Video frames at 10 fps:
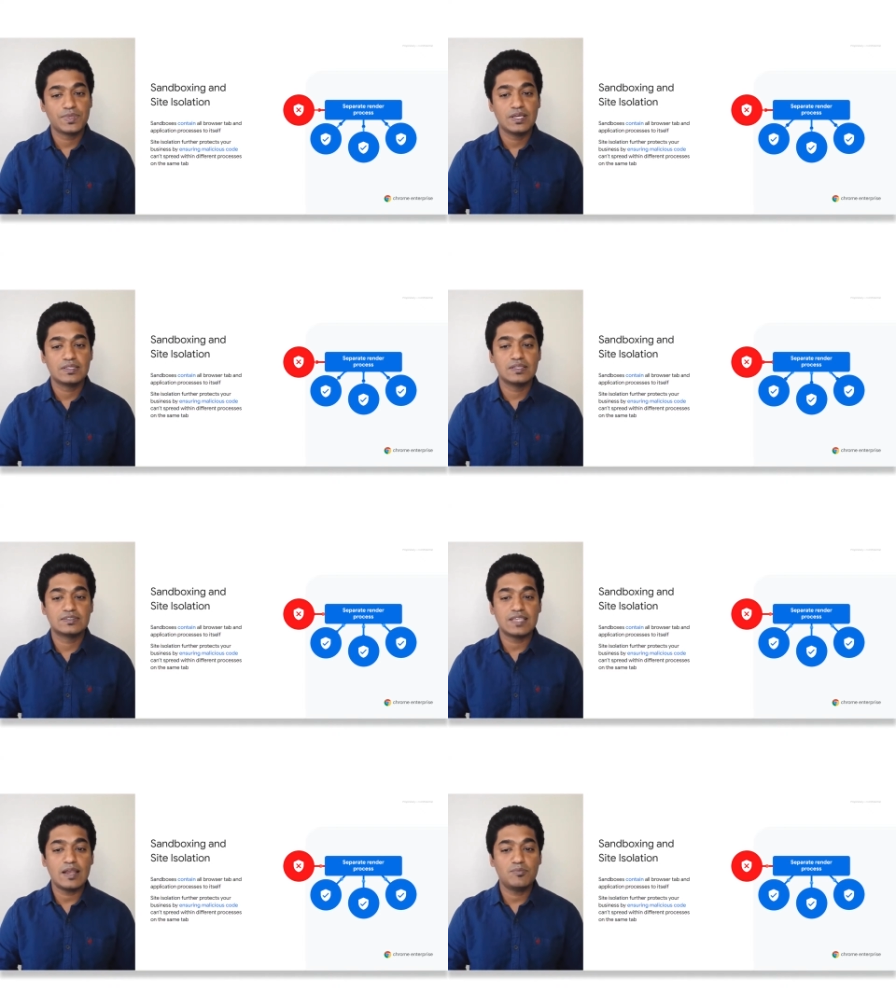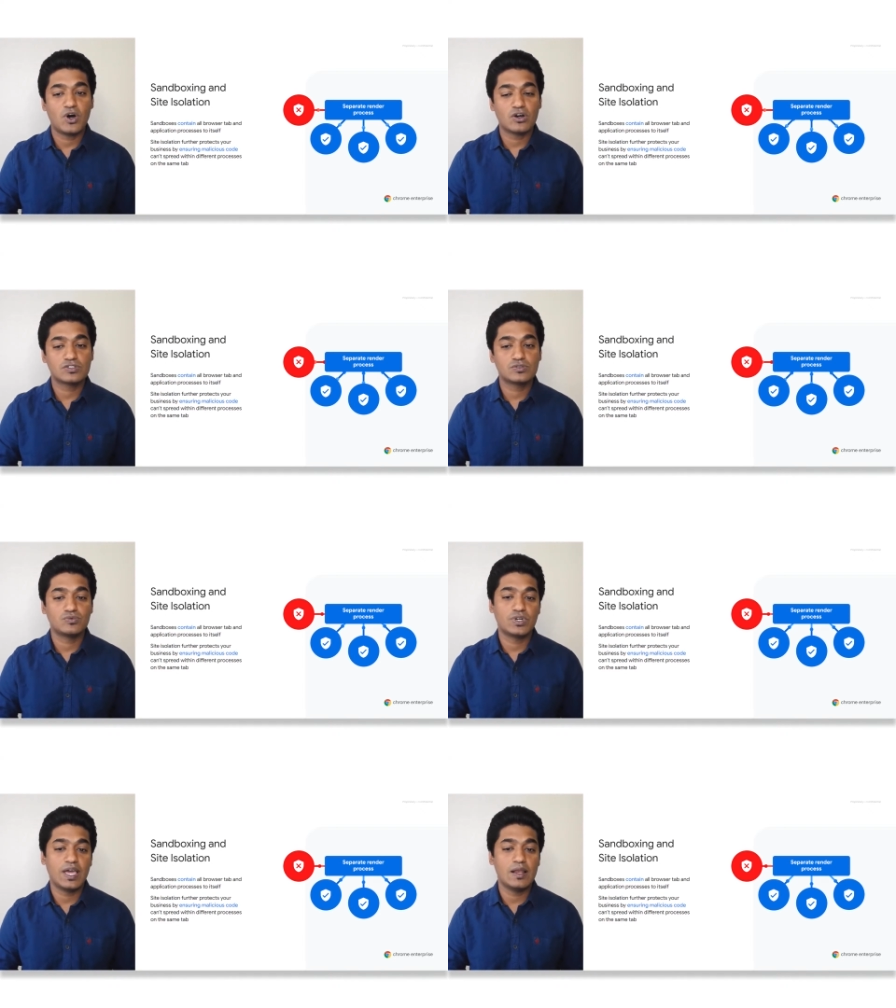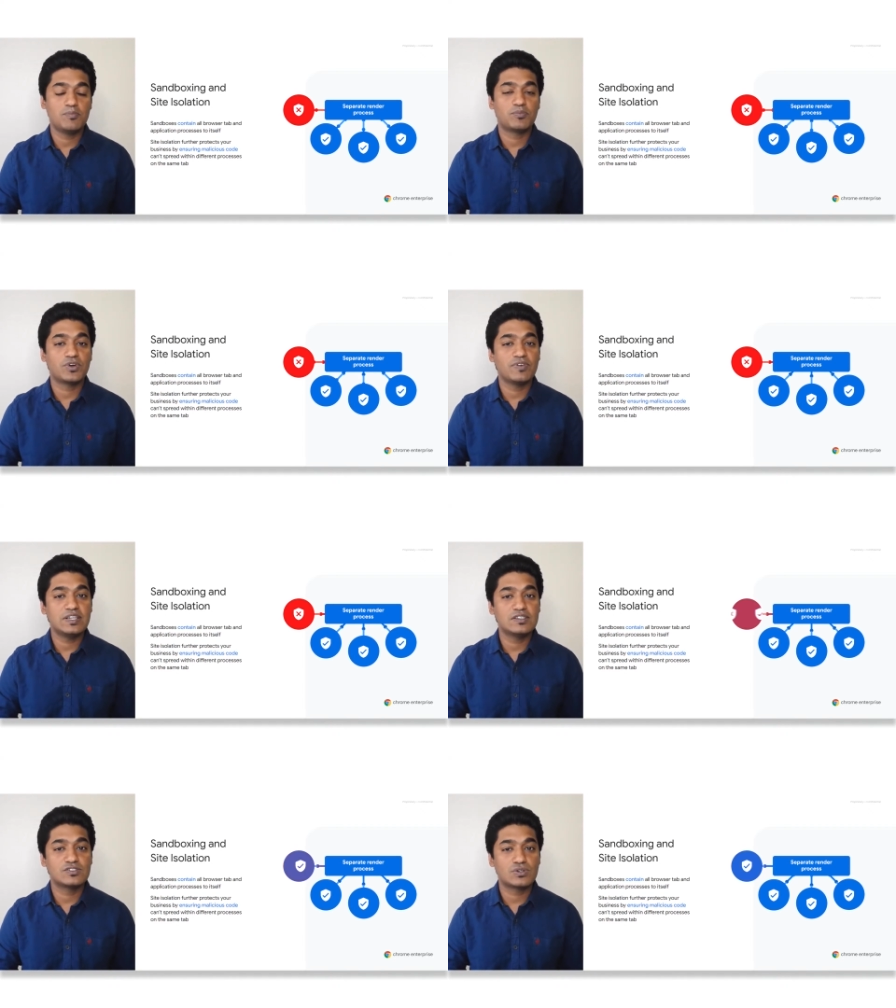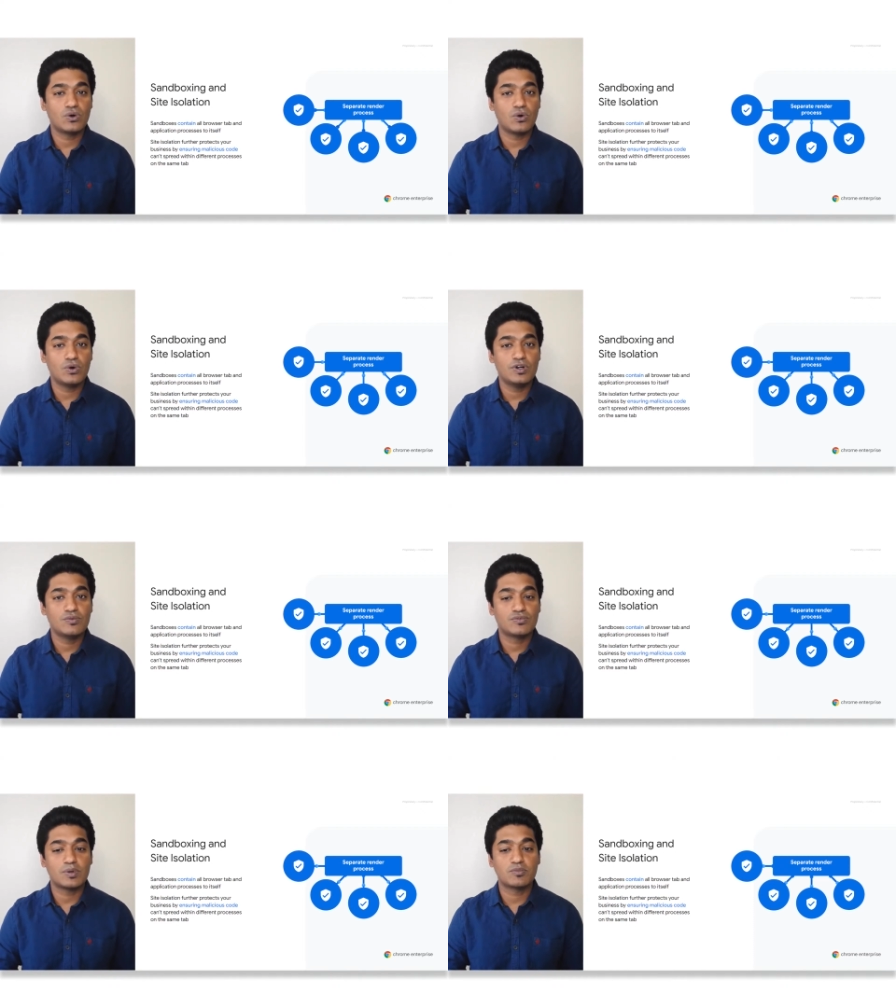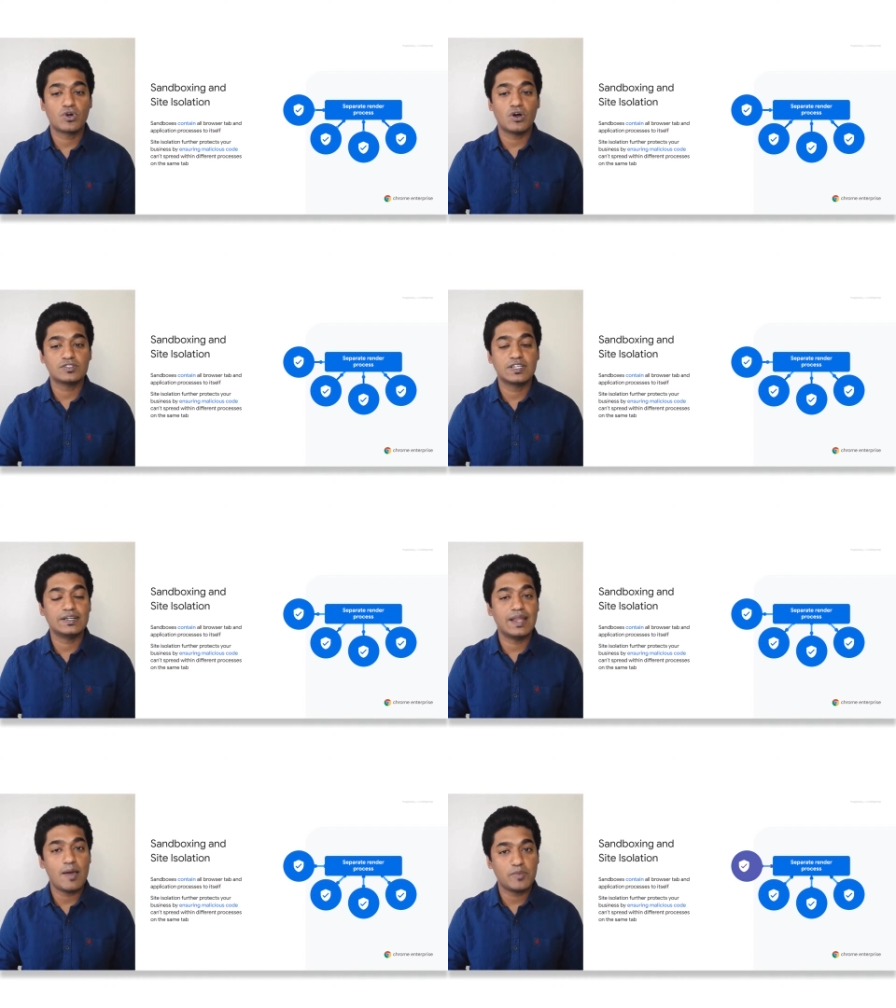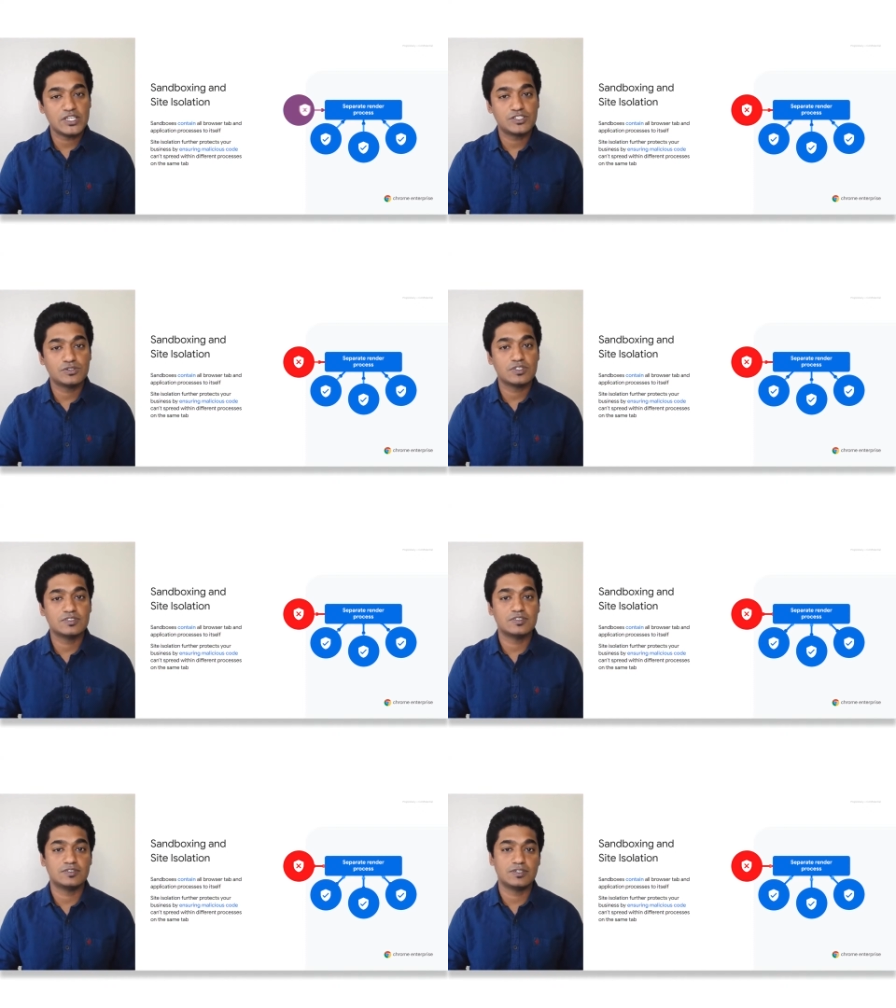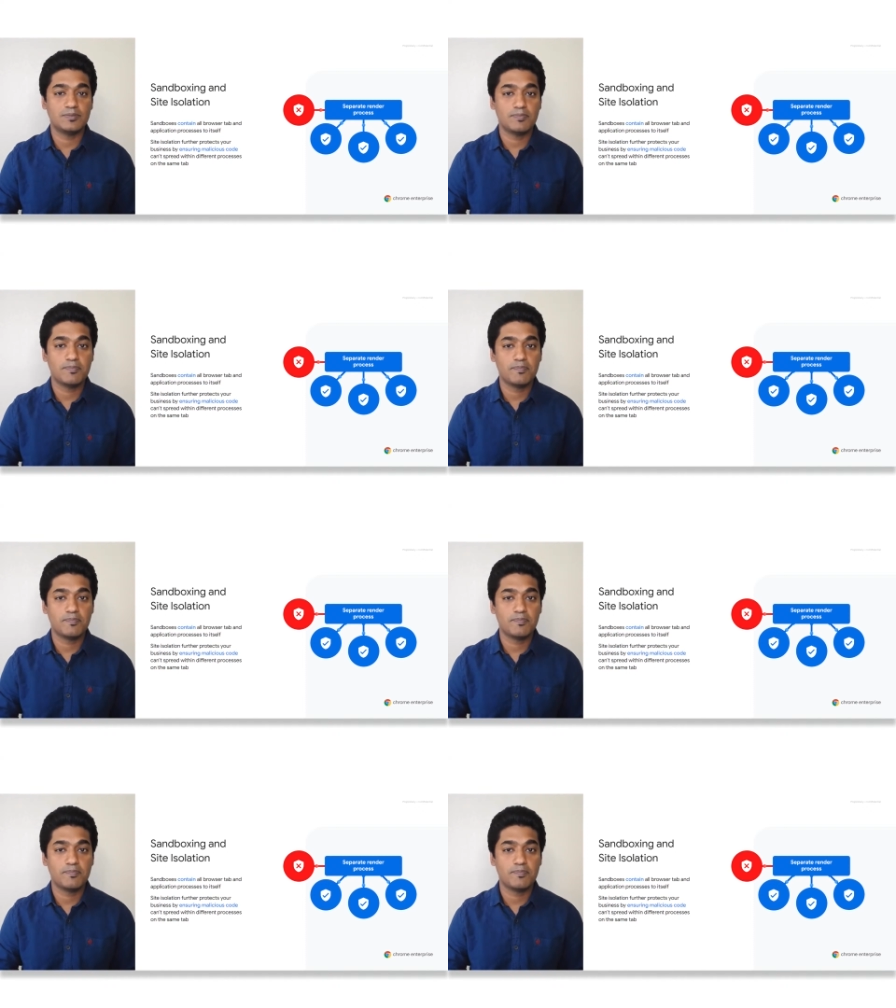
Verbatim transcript: the sandbox would help prevent this code from causing damage to the system.